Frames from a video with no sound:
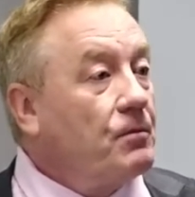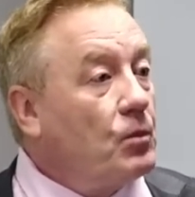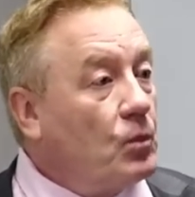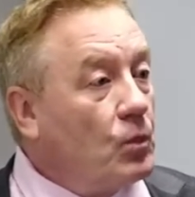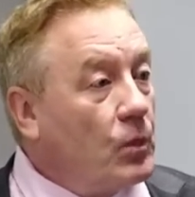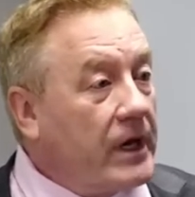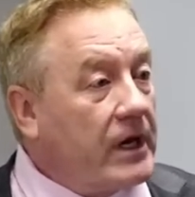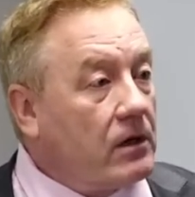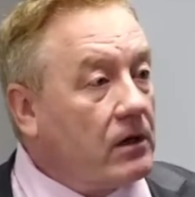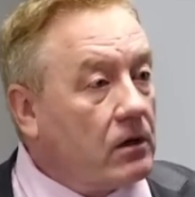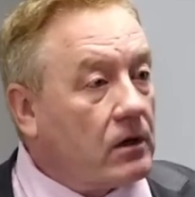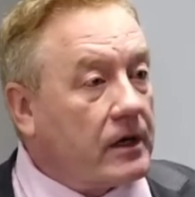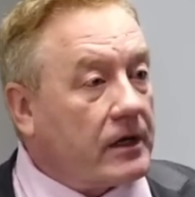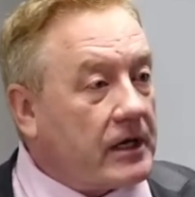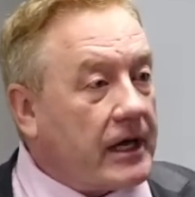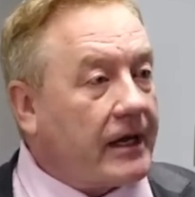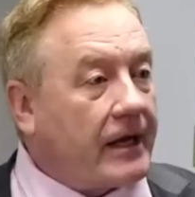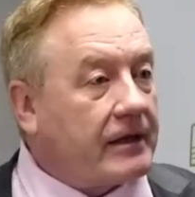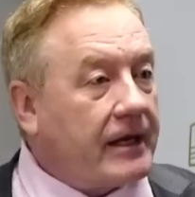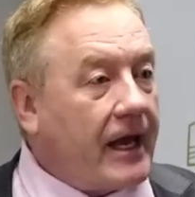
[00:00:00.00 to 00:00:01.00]
We can look at
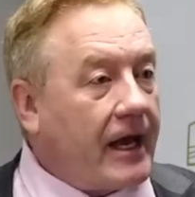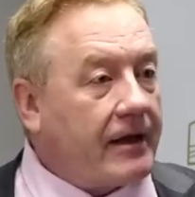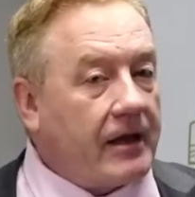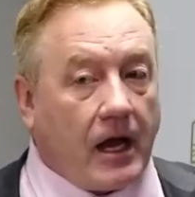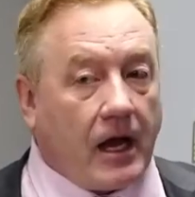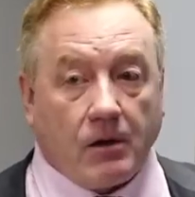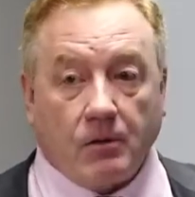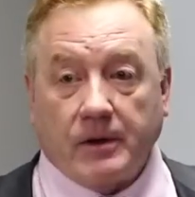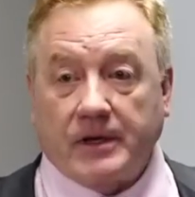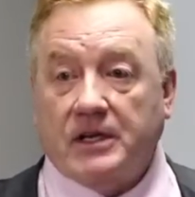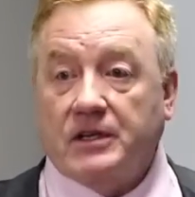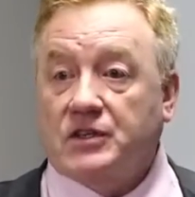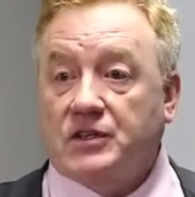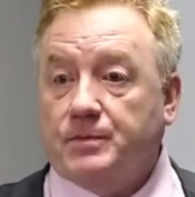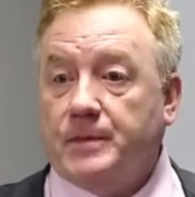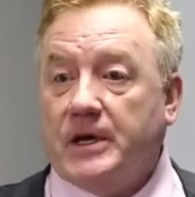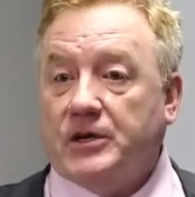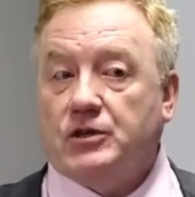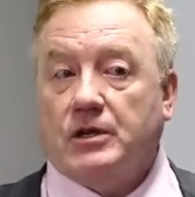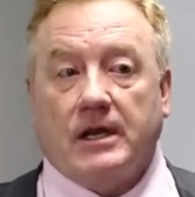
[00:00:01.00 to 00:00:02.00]
how we can
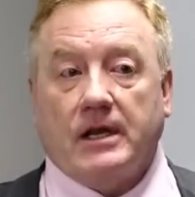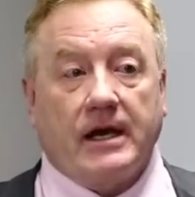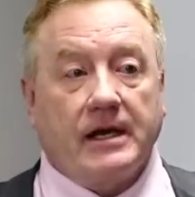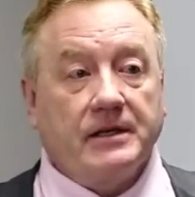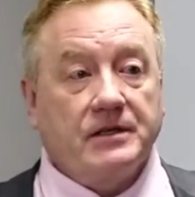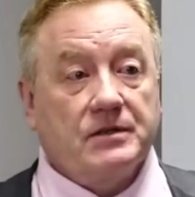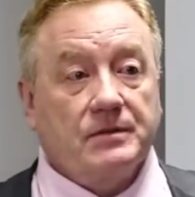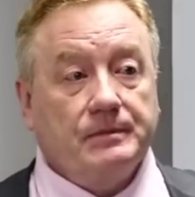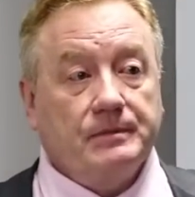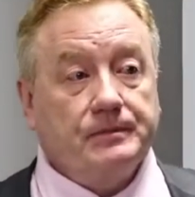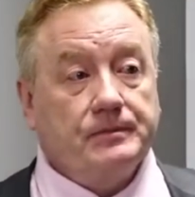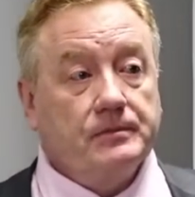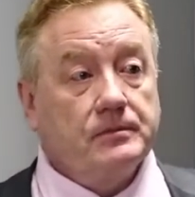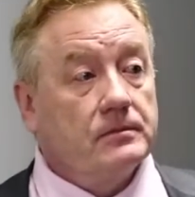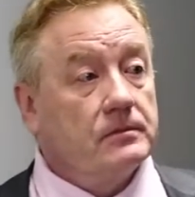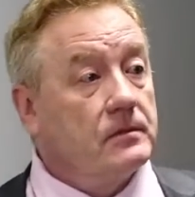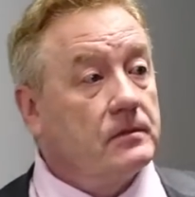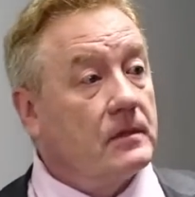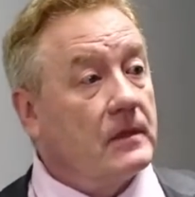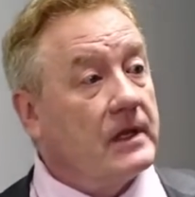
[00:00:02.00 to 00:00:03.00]
specialize.
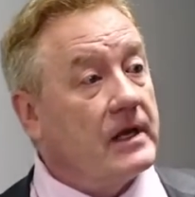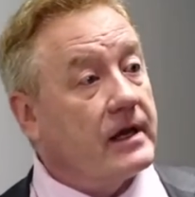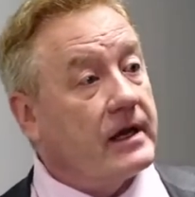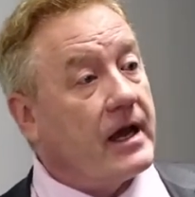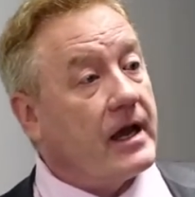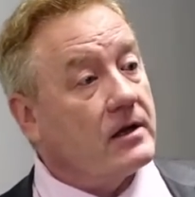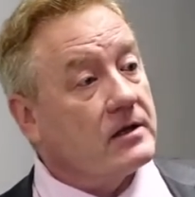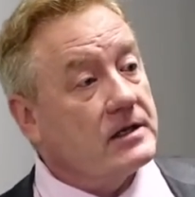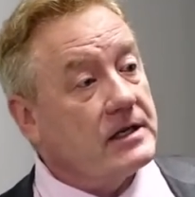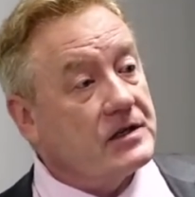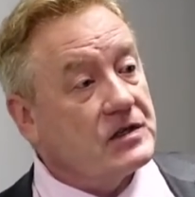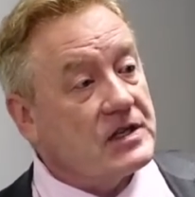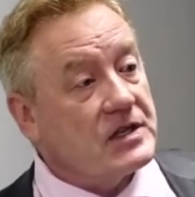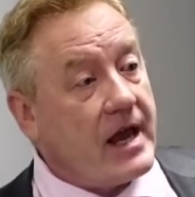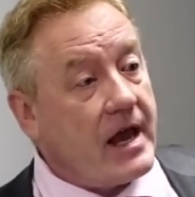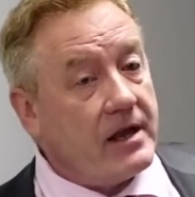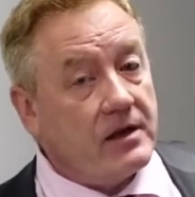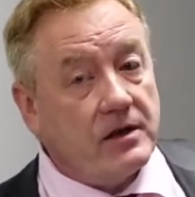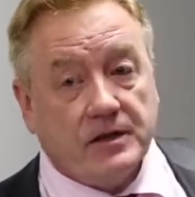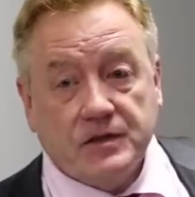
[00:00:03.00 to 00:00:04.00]
The accounting
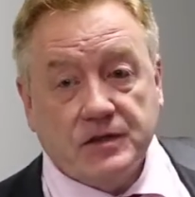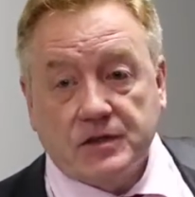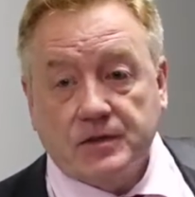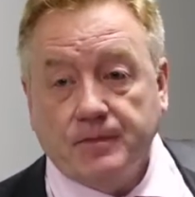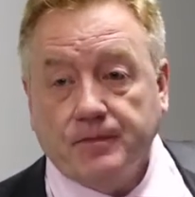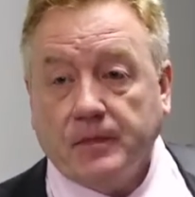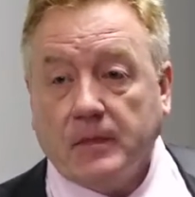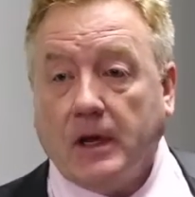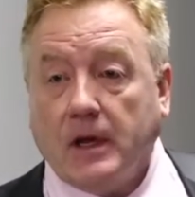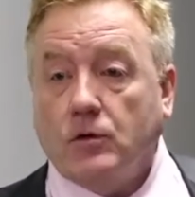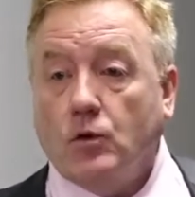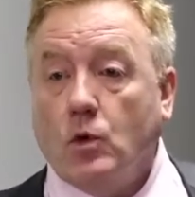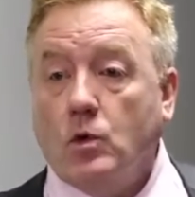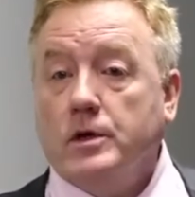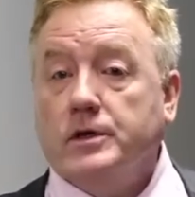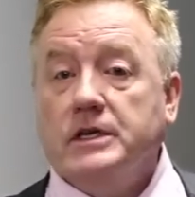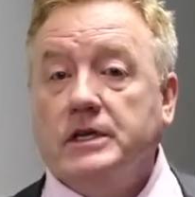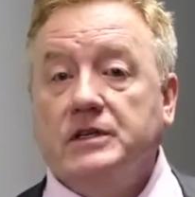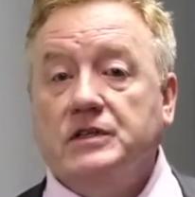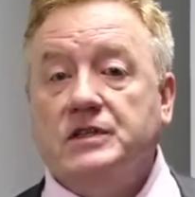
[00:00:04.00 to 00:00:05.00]
standards and
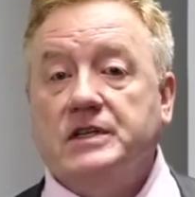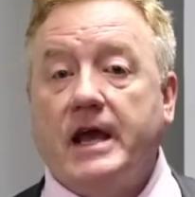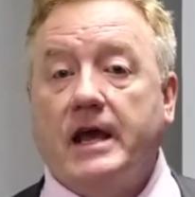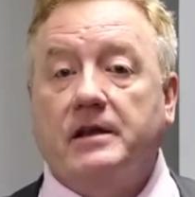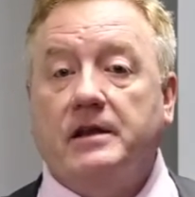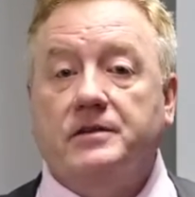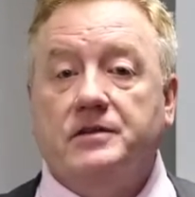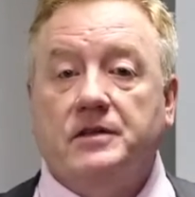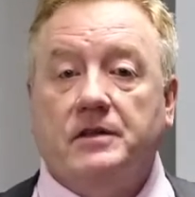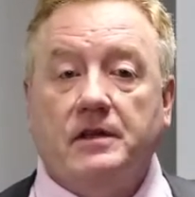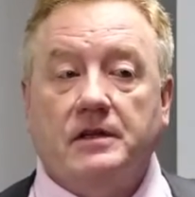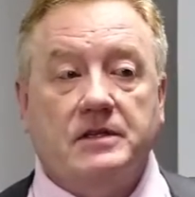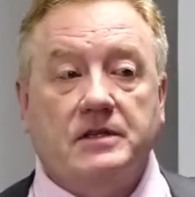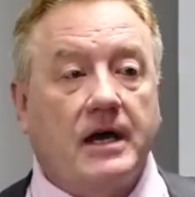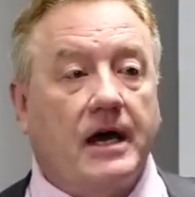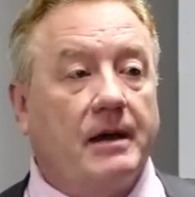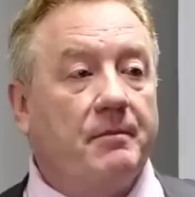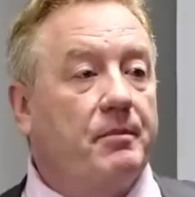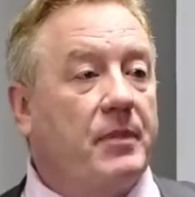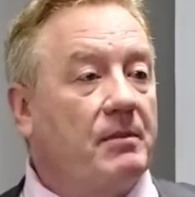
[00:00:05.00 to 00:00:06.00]
auditing standards at the
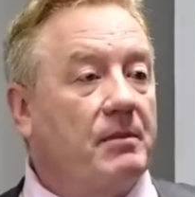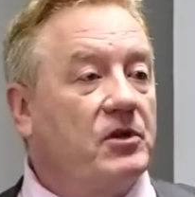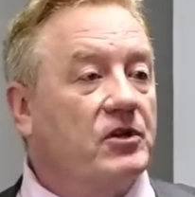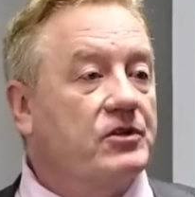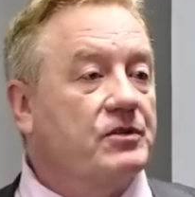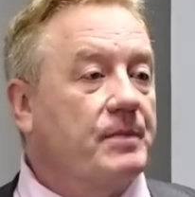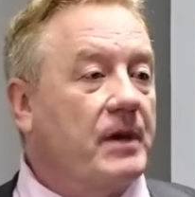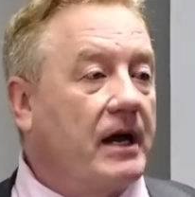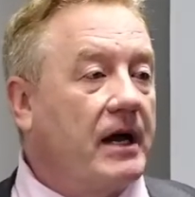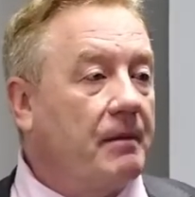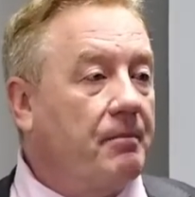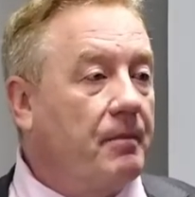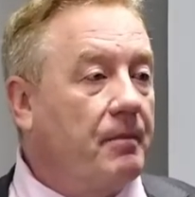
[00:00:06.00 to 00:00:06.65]
time published by